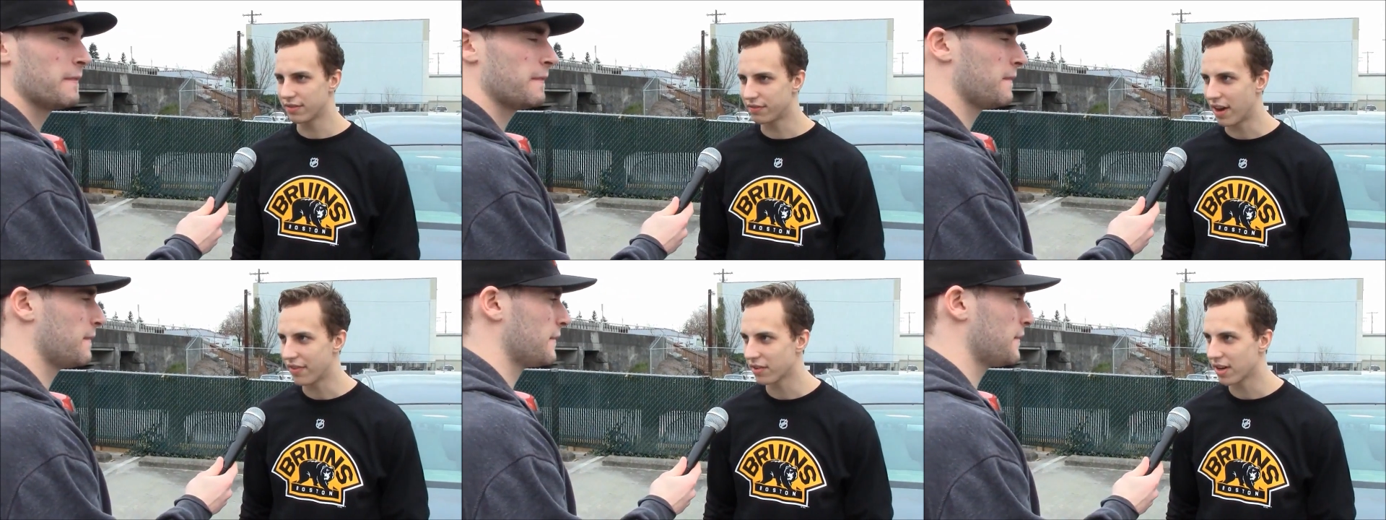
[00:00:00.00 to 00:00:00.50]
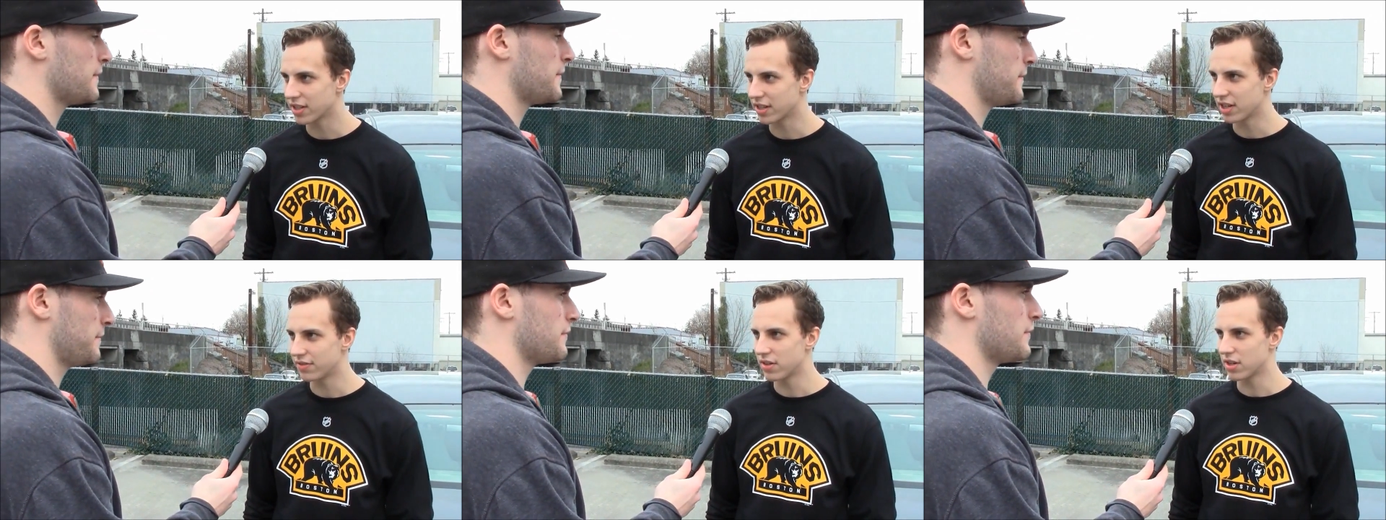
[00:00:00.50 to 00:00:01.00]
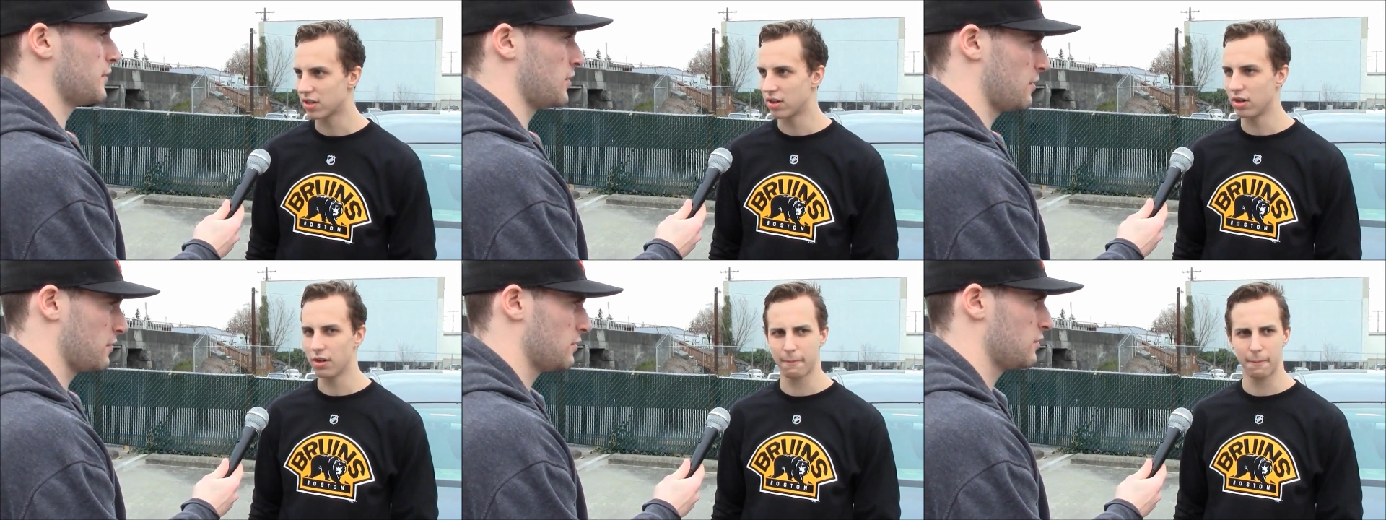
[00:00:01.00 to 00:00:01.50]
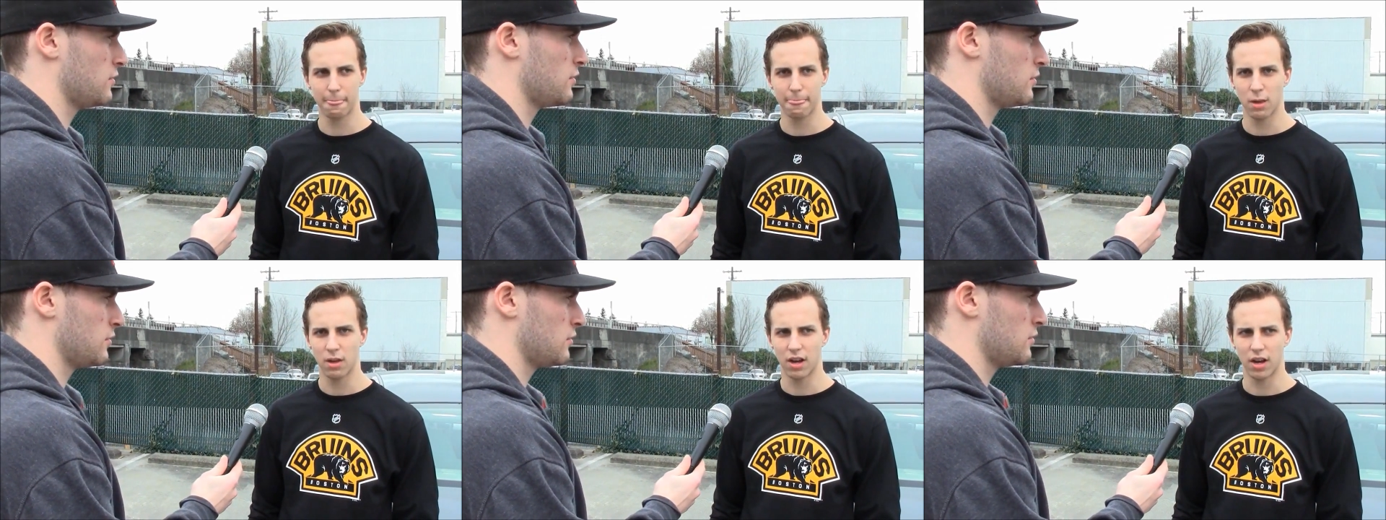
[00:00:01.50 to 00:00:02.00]
Speaker 1: Pfeiffer has a nice vehicle.
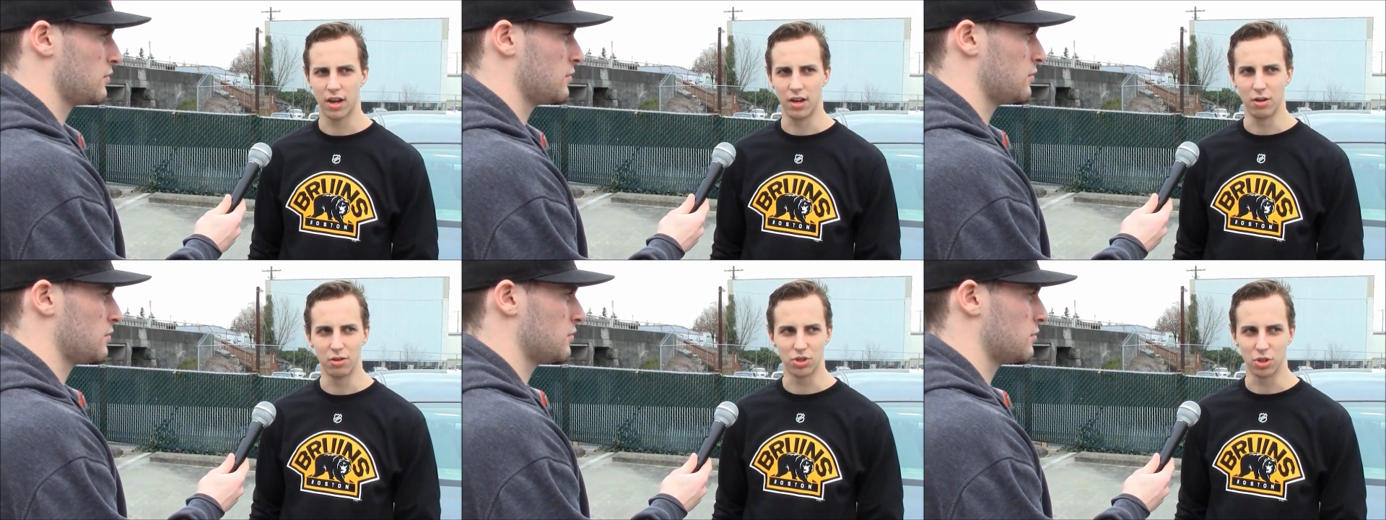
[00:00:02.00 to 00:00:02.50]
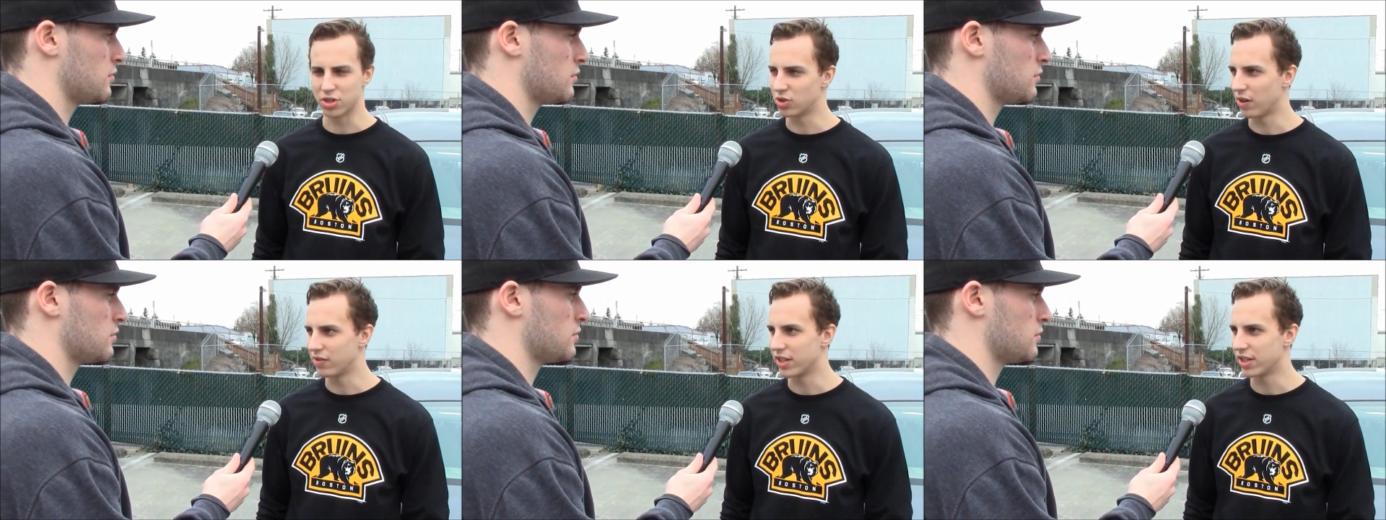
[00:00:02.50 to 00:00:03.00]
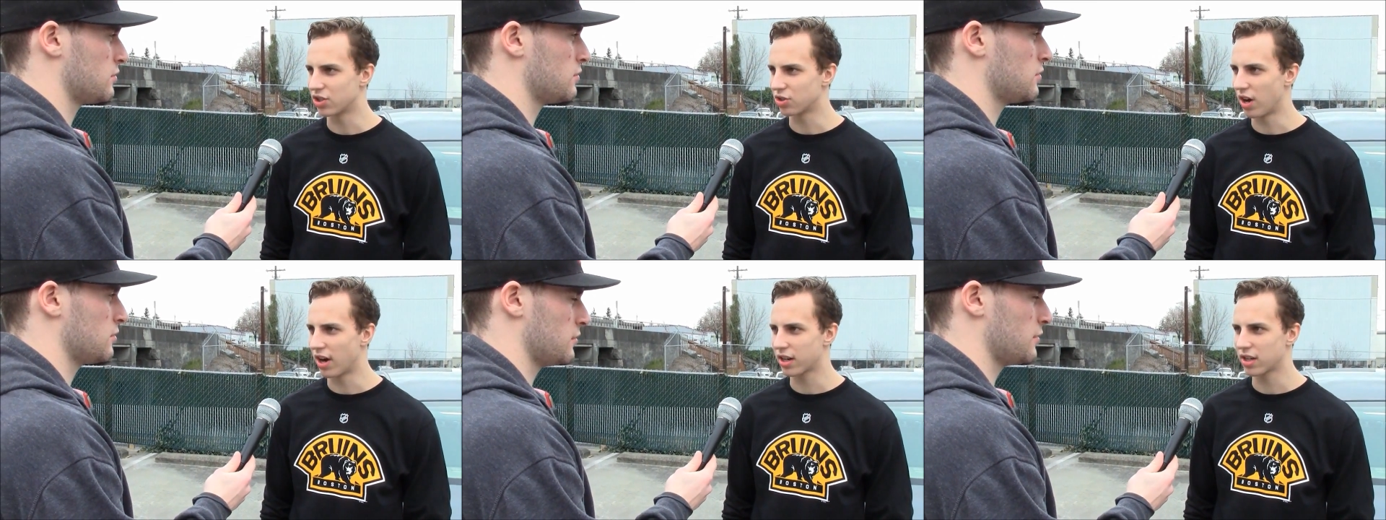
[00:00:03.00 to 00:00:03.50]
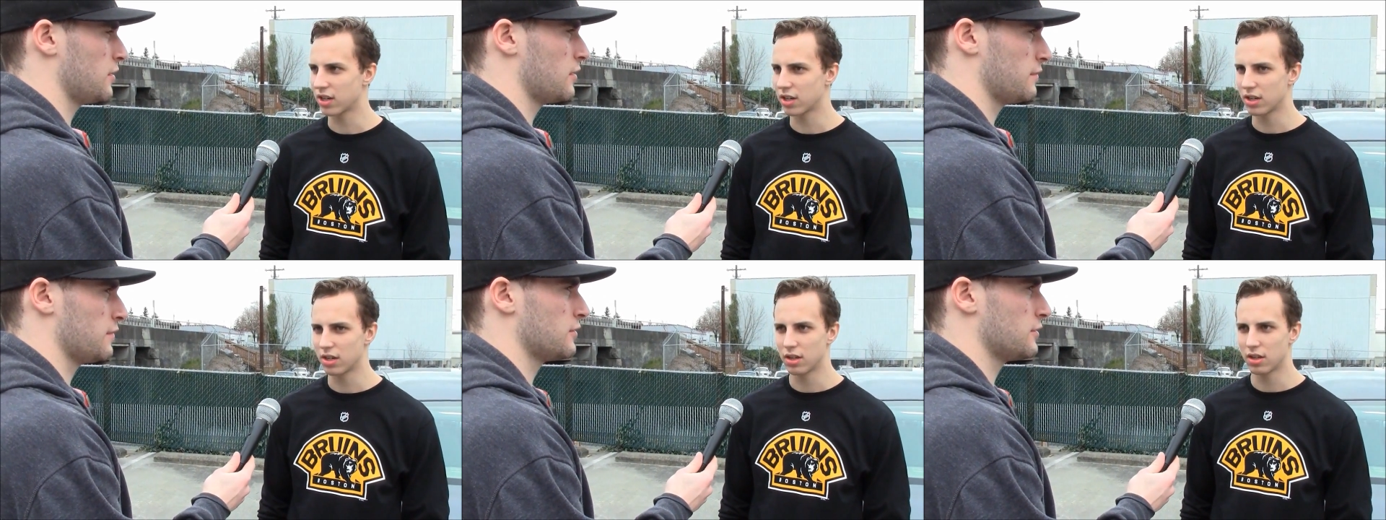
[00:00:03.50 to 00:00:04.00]
Uh, Noah Juulsen drives a nice truck.
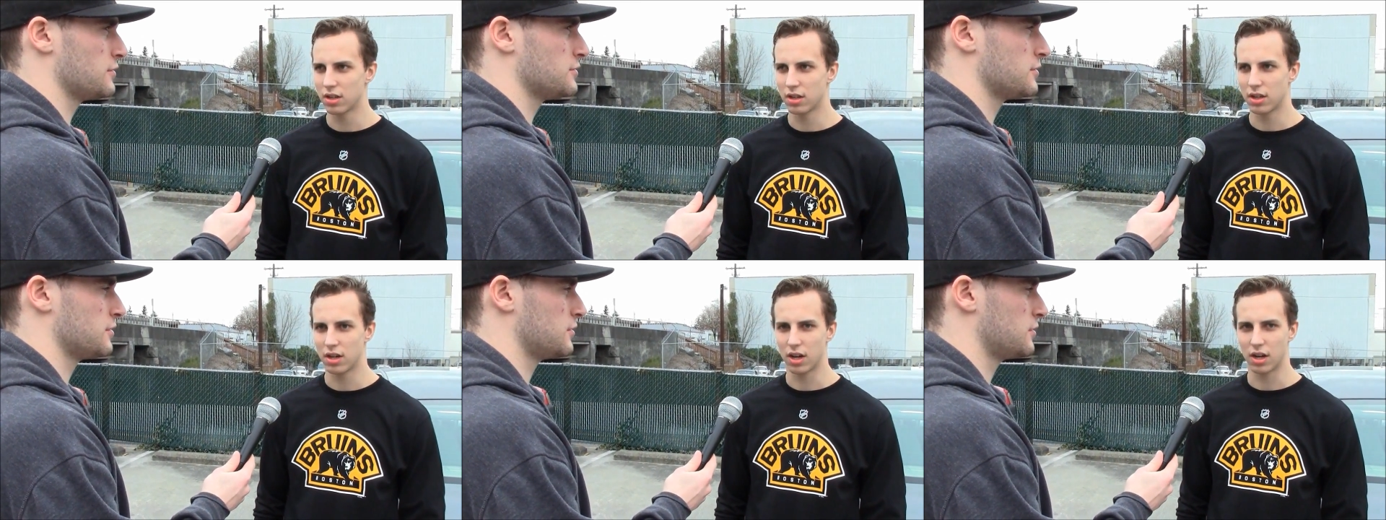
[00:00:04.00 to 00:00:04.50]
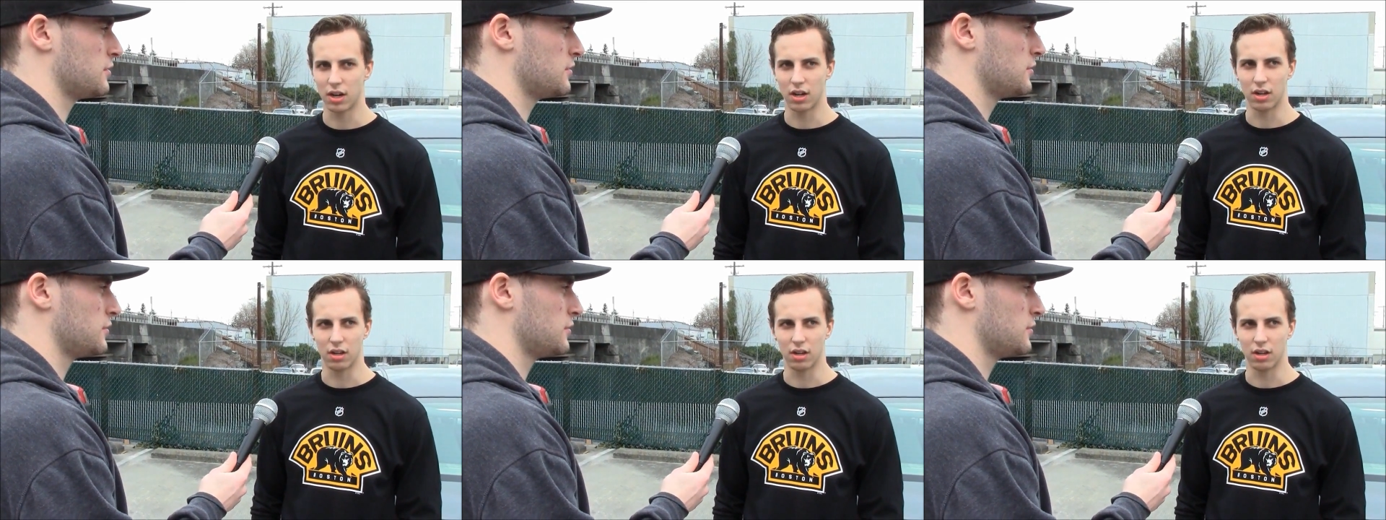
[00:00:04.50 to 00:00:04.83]
Uh,